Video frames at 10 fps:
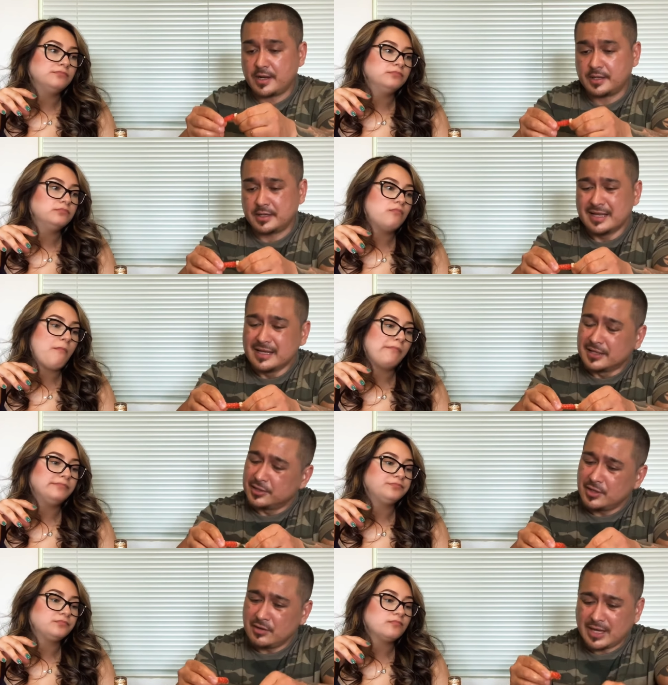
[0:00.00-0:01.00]
Speaker 1: of that.
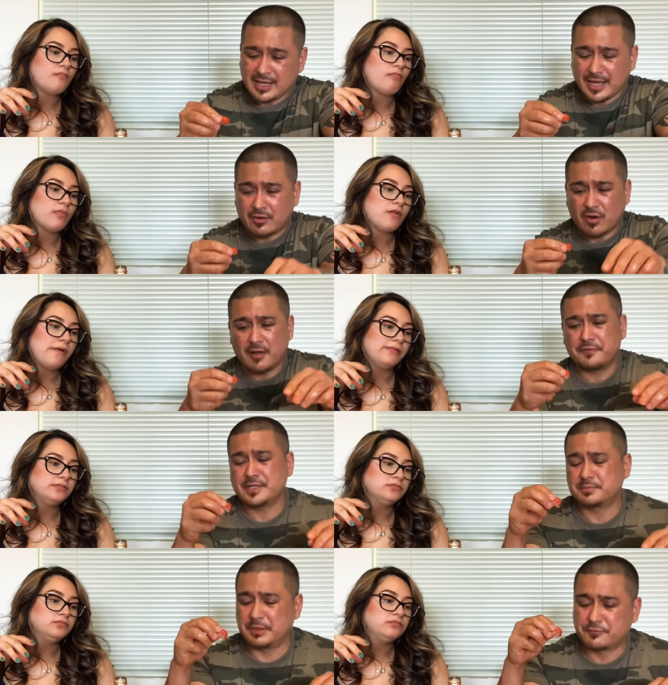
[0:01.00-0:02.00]
You know, I like
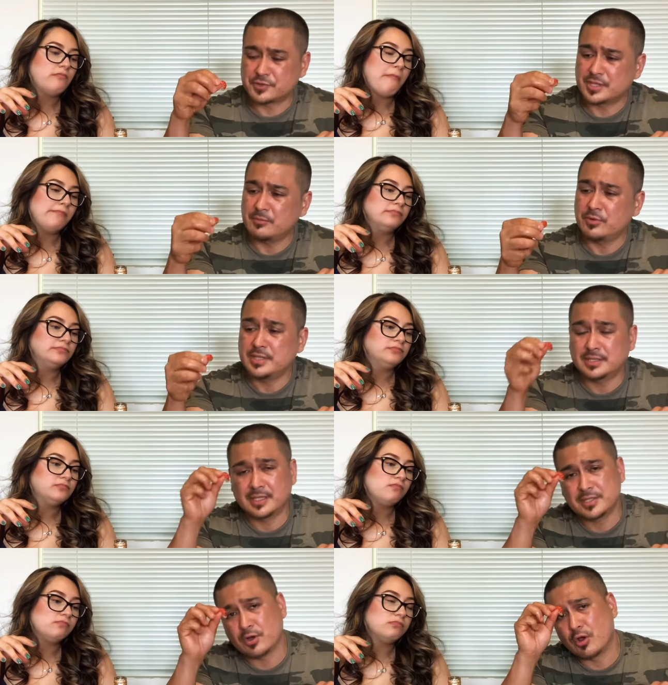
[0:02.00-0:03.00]
crawfish, but for some
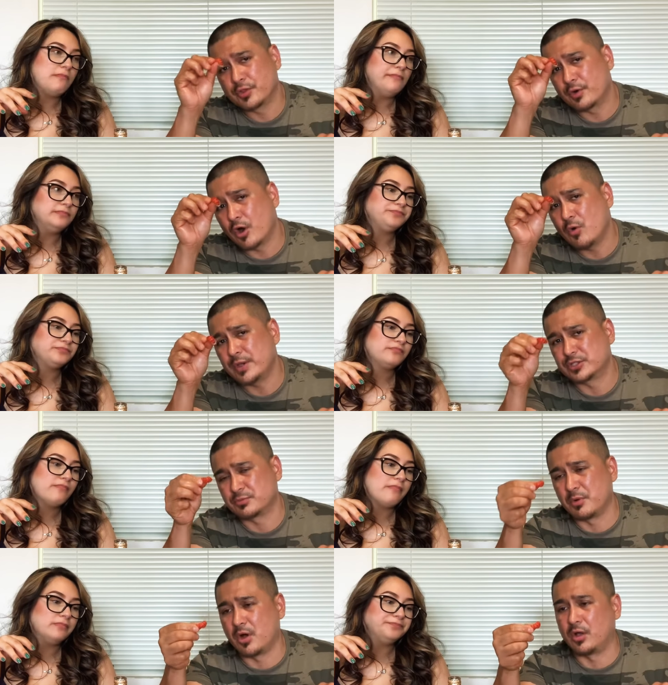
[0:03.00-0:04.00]
reason they're they're always
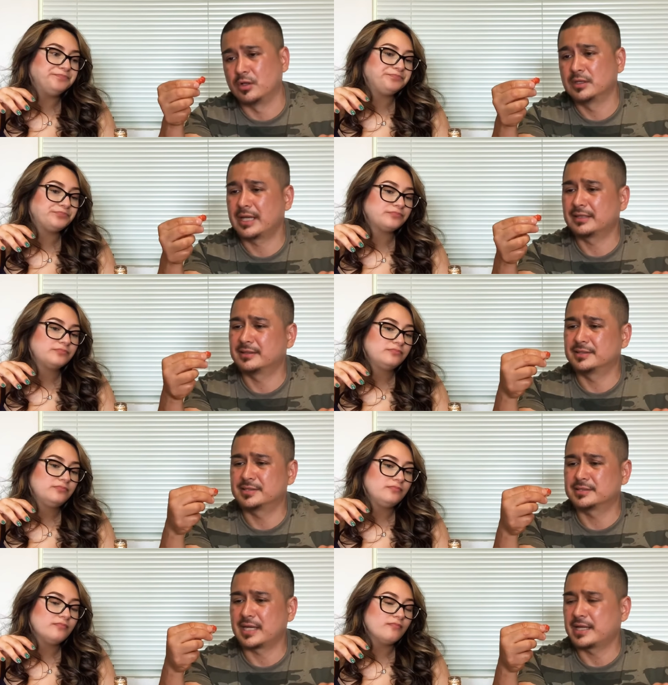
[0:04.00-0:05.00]
small. Like they're
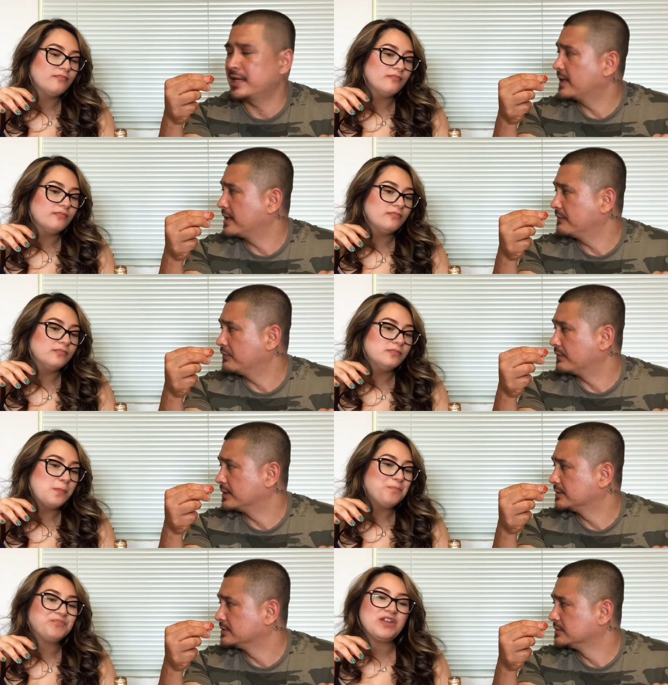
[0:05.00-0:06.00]
just I can't get enough of
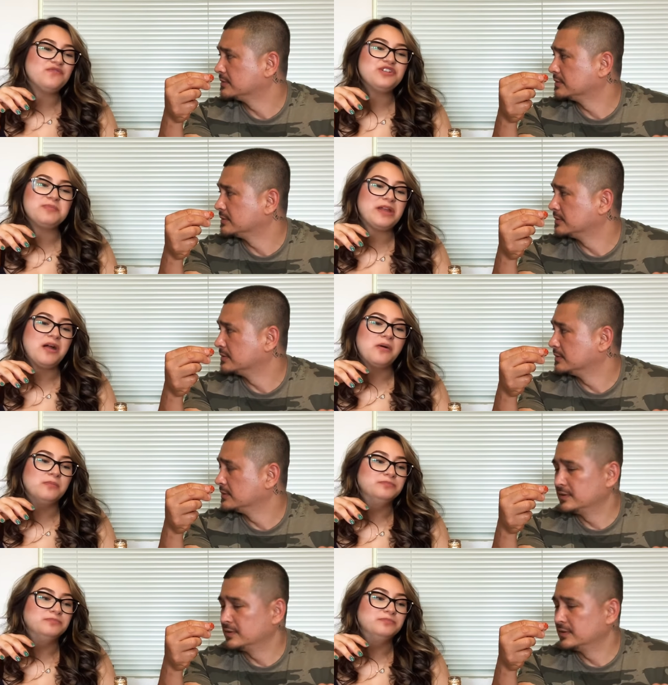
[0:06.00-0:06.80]
it.
Speaker 2: They freak me out.